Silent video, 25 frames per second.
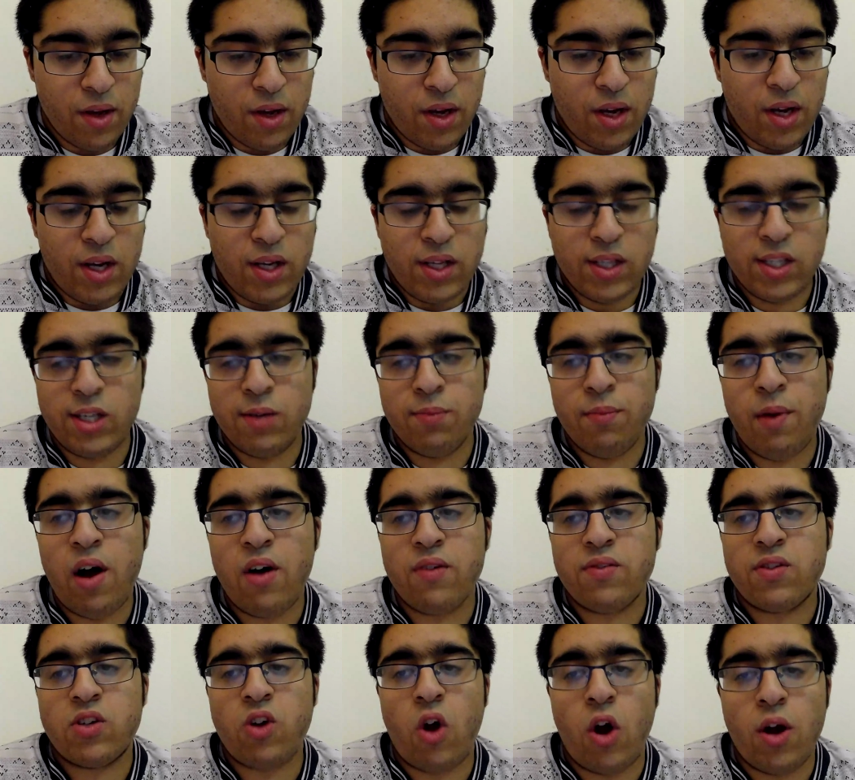is the amount
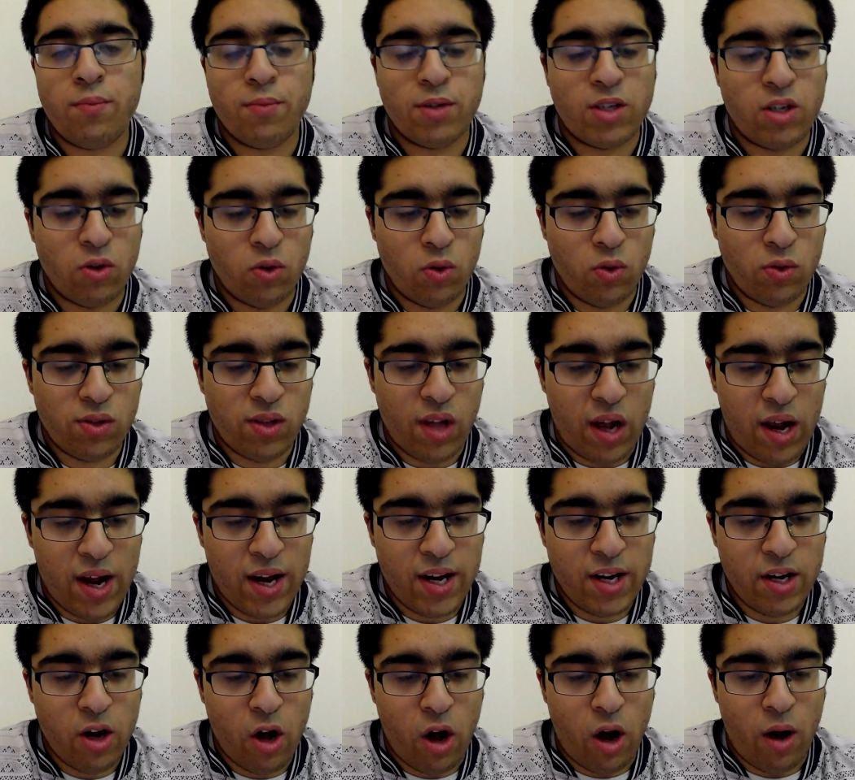of starting materials that
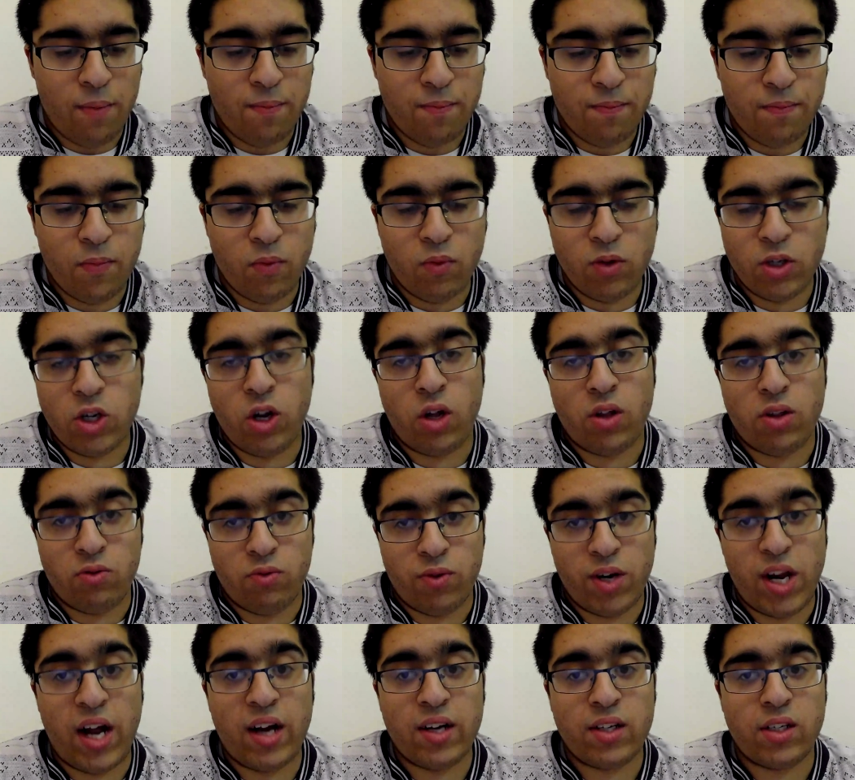end up, which are the
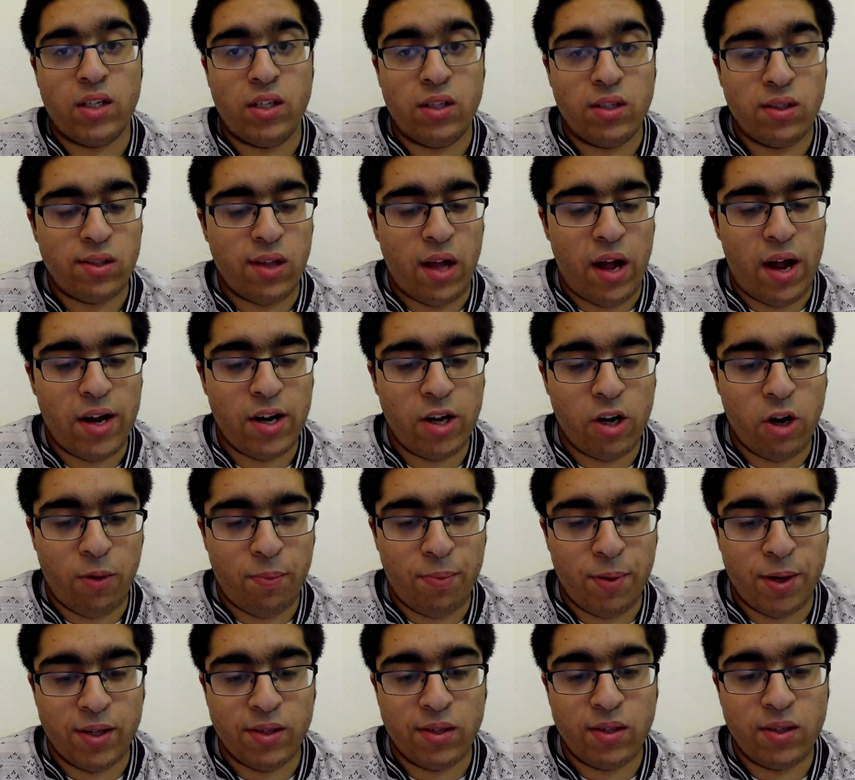reactants that end
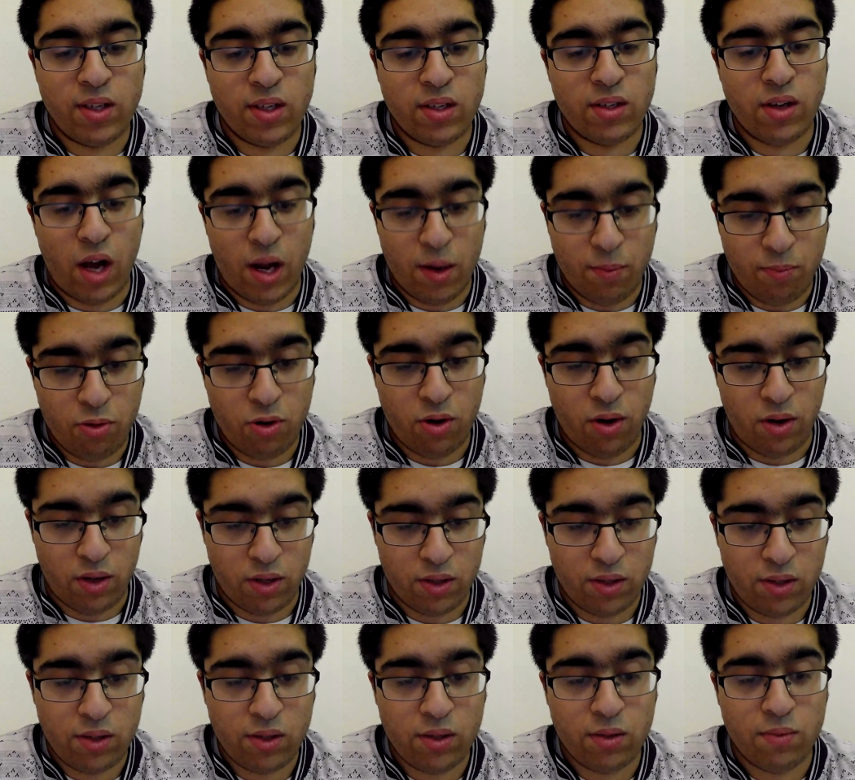up as desired
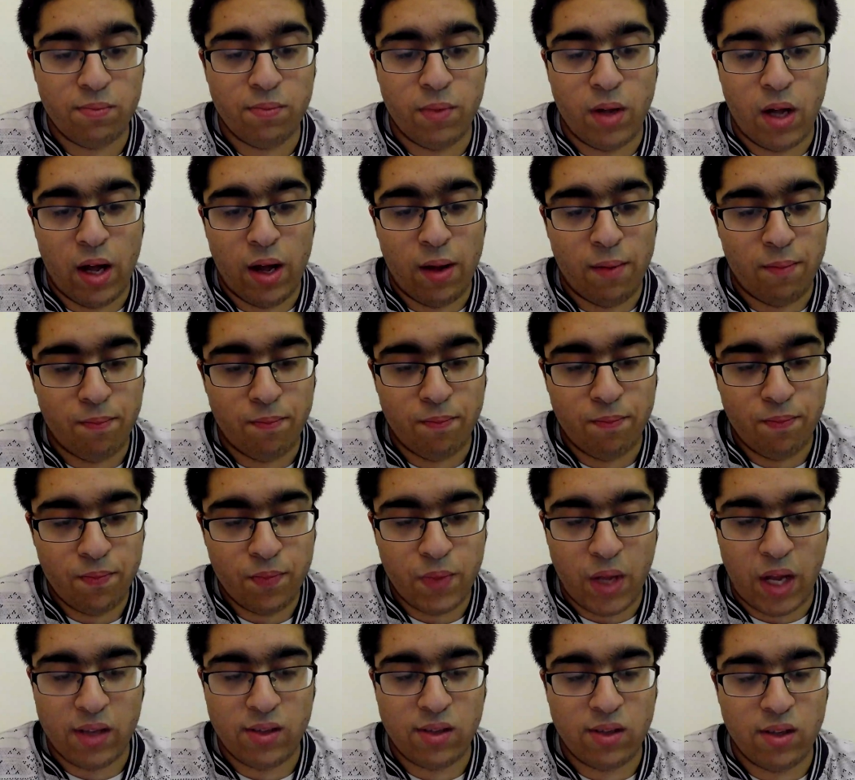products,
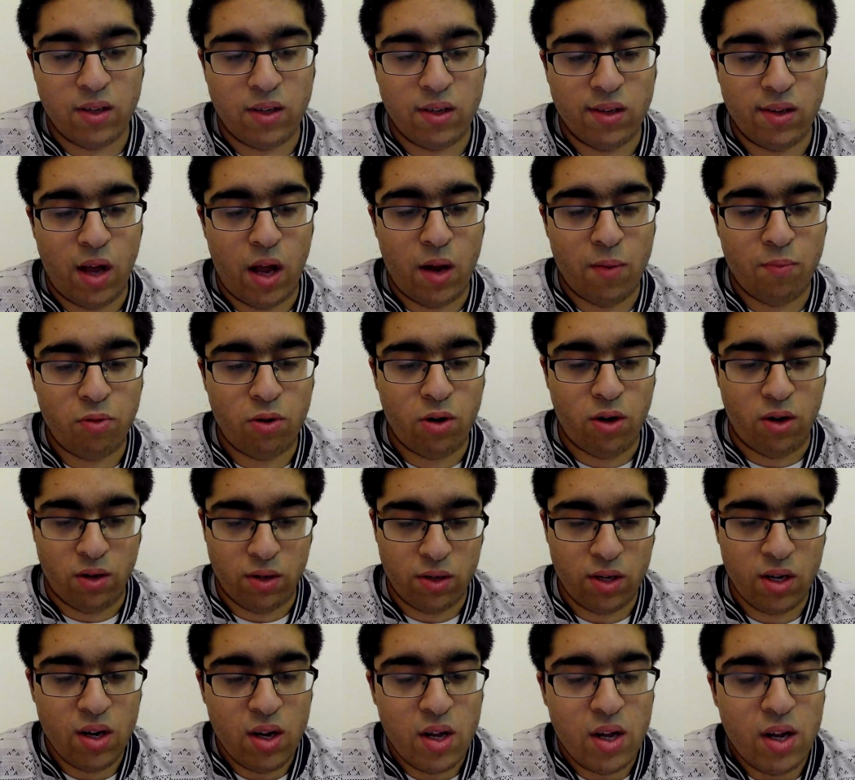as the desired
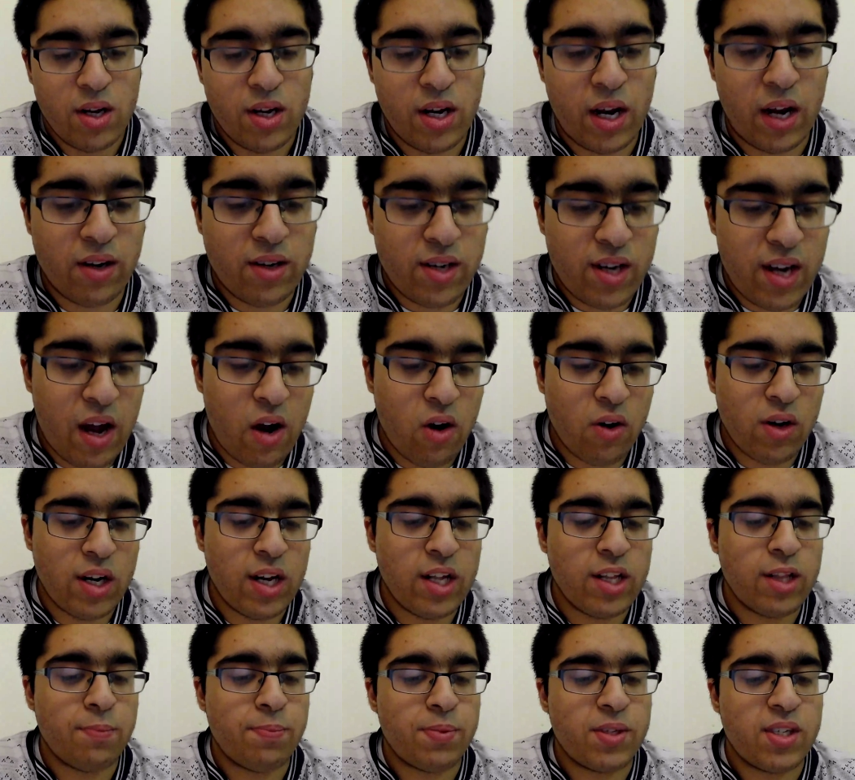product. Now, to
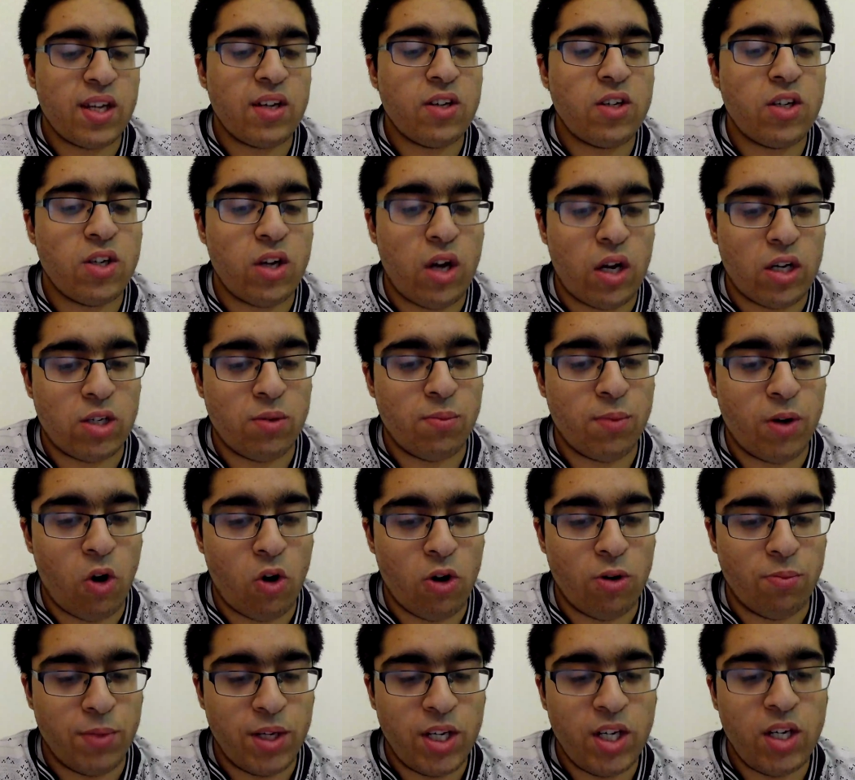calculate the percentage atom
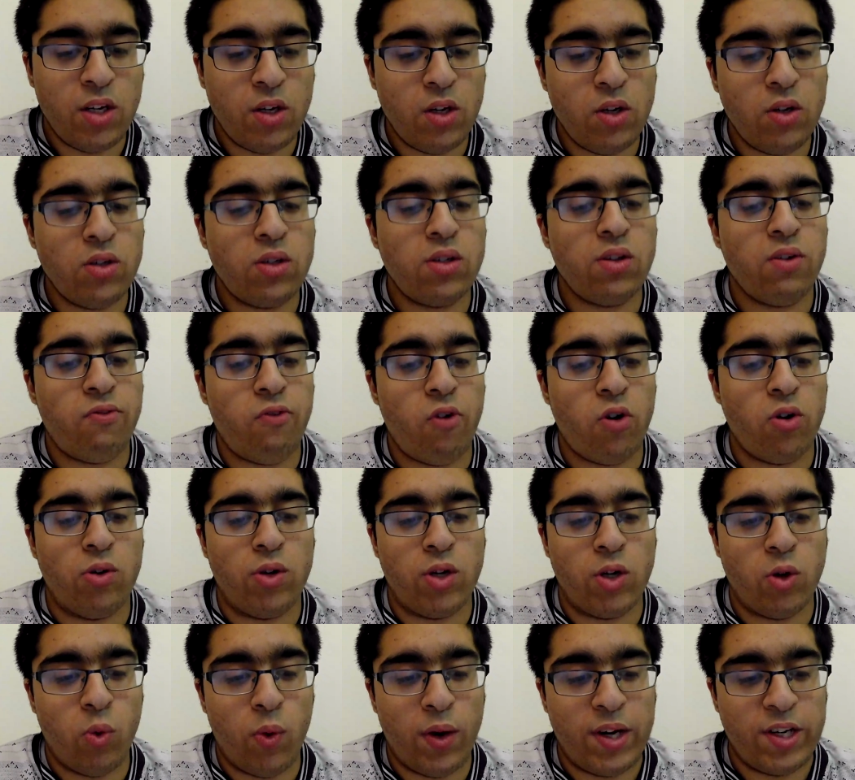economy, you use the
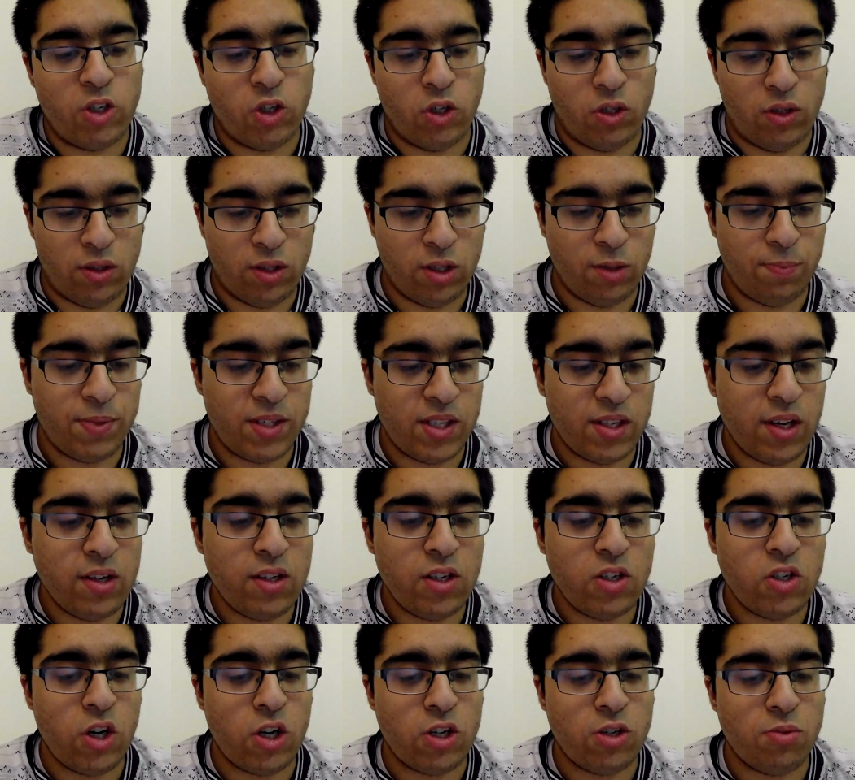following equations. The
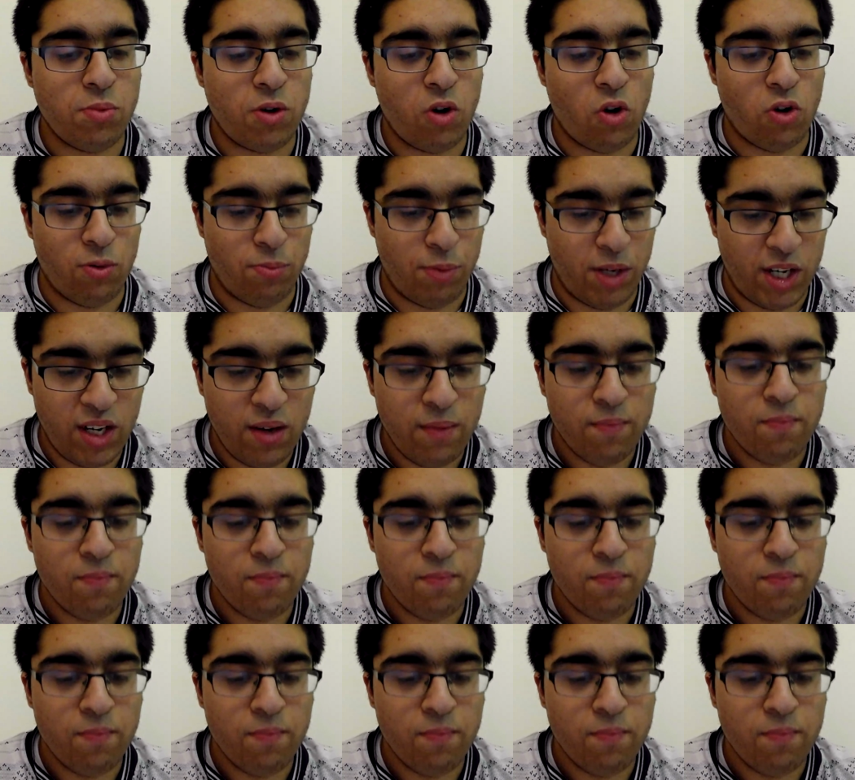percentage atom economy